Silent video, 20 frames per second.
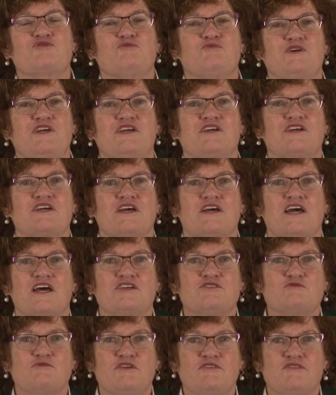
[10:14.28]
week
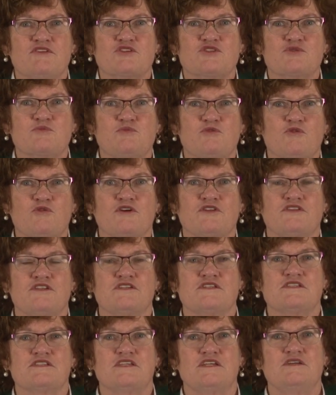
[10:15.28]
as we've explored
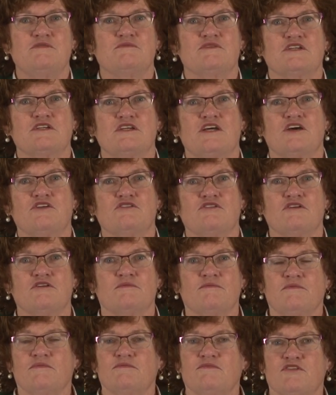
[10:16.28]
this theme together.
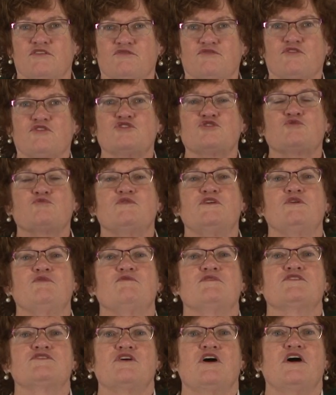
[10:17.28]
The first week
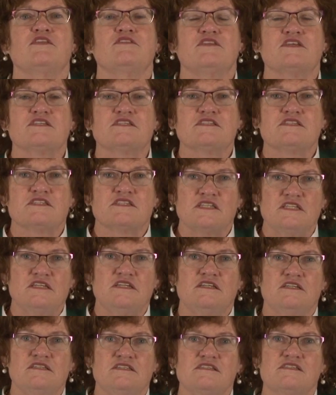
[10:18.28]
was on the
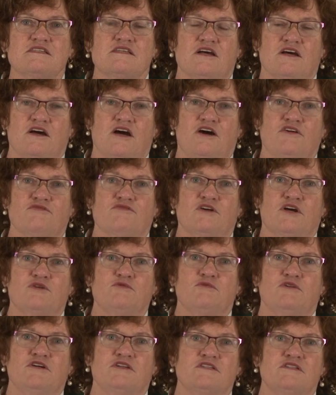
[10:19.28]
seeds of
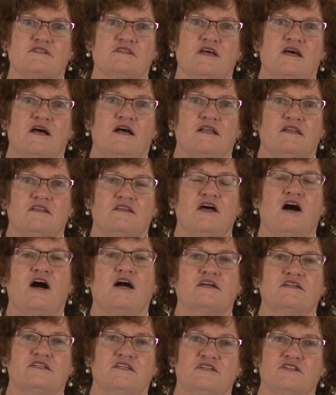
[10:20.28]
redwoods
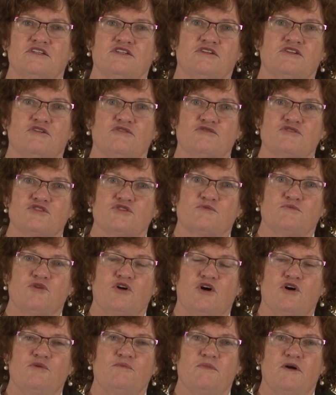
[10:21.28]
locked into those
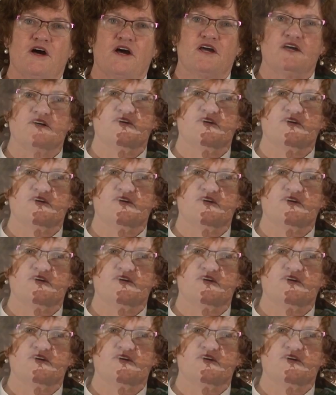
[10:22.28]
small pine